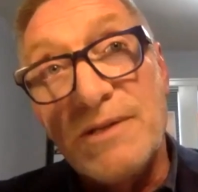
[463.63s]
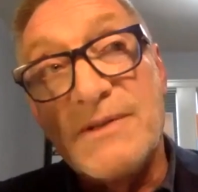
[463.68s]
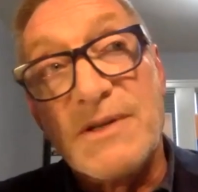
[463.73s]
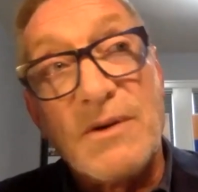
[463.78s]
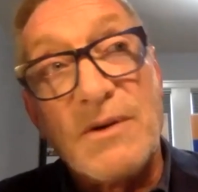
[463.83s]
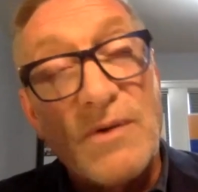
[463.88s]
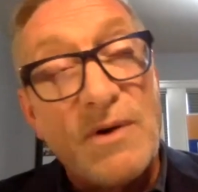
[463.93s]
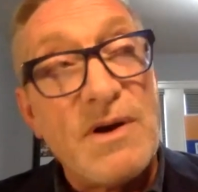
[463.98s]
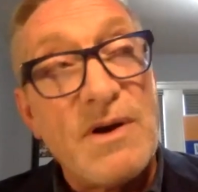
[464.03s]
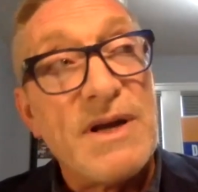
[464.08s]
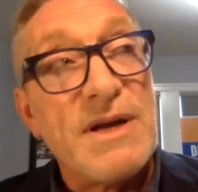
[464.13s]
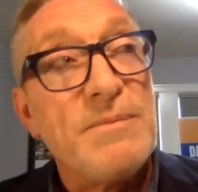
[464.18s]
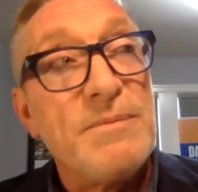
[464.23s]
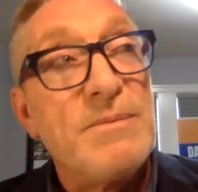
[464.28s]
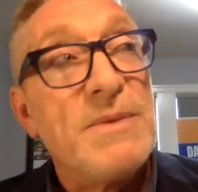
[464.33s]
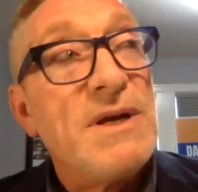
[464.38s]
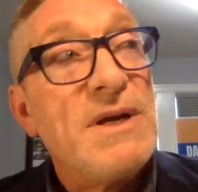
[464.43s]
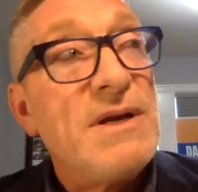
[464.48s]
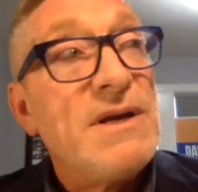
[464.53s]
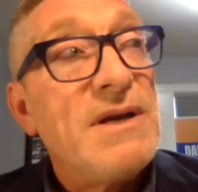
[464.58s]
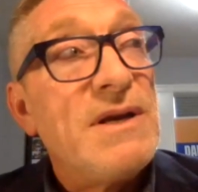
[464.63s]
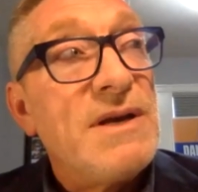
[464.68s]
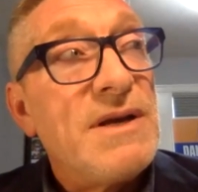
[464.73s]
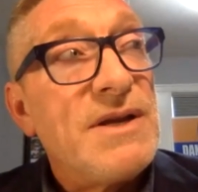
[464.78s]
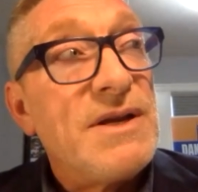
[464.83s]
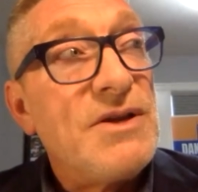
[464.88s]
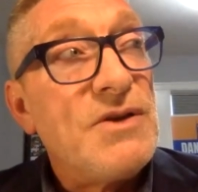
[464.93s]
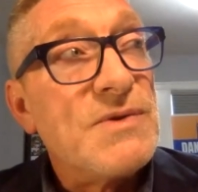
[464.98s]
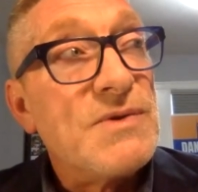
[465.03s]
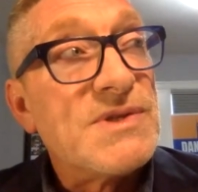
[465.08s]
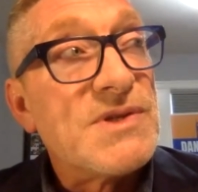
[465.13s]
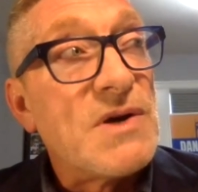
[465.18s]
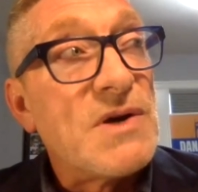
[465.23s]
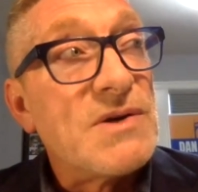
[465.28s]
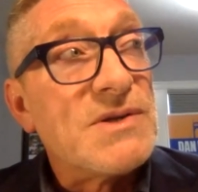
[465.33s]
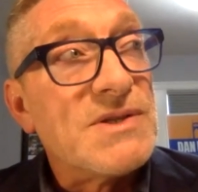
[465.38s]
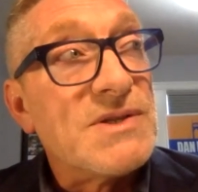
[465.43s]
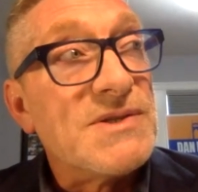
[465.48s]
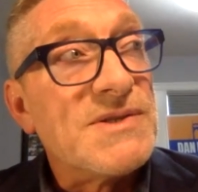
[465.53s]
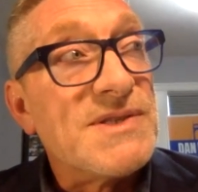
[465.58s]
and crime, you
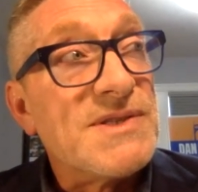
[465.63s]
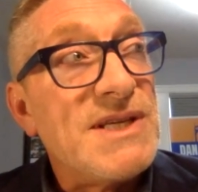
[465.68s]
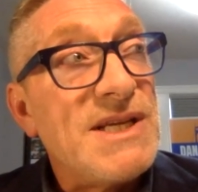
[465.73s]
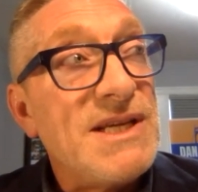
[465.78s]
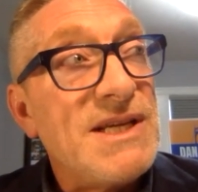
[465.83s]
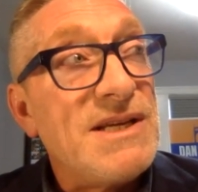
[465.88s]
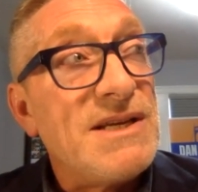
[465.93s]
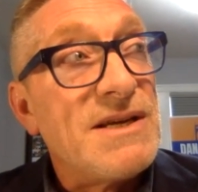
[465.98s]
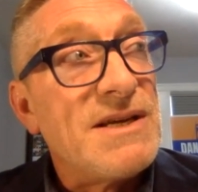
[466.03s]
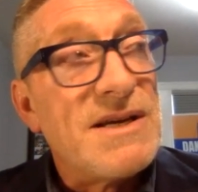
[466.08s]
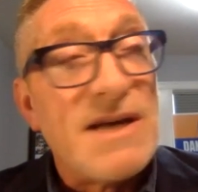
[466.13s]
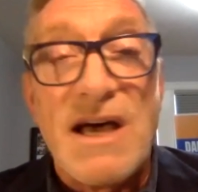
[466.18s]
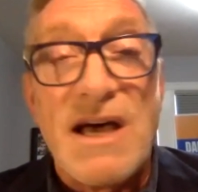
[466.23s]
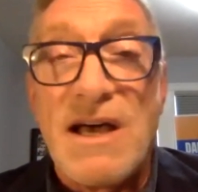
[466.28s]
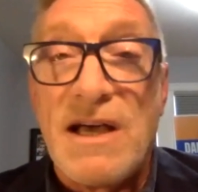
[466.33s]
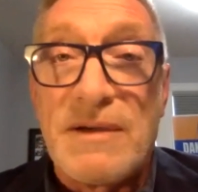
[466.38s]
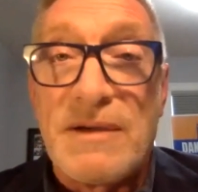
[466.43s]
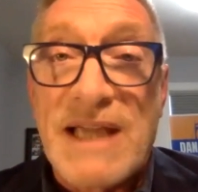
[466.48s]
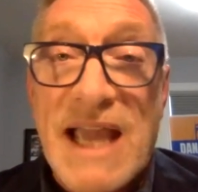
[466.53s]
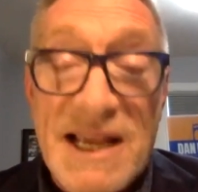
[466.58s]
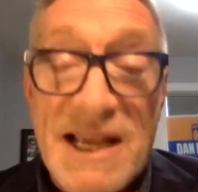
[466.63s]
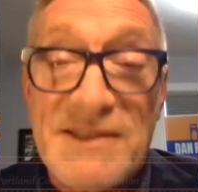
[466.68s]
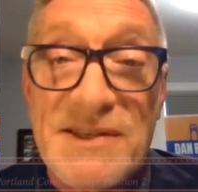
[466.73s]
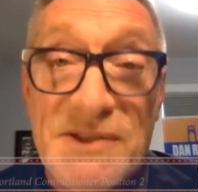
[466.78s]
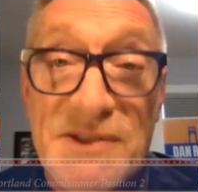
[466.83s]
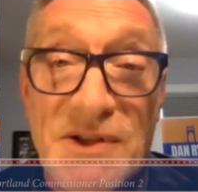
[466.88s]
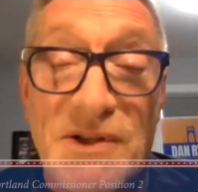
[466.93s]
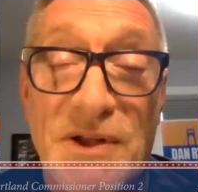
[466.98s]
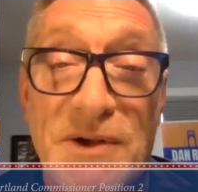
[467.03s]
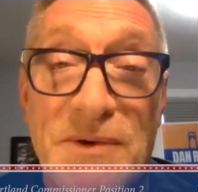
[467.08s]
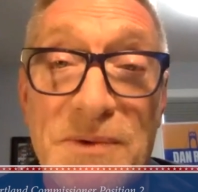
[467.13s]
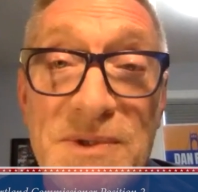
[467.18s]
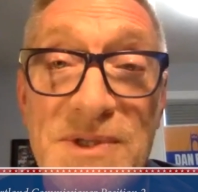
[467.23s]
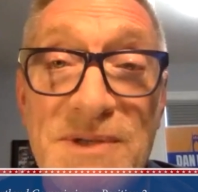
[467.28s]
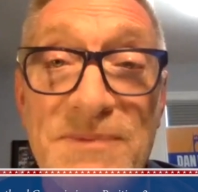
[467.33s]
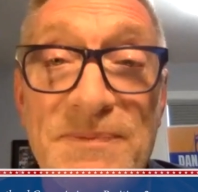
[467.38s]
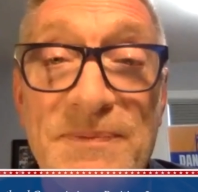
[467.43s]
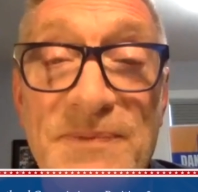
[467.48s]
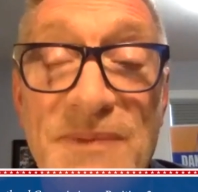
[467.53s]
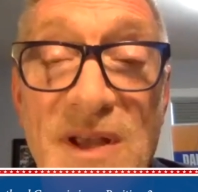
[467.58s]
start to see cases closed.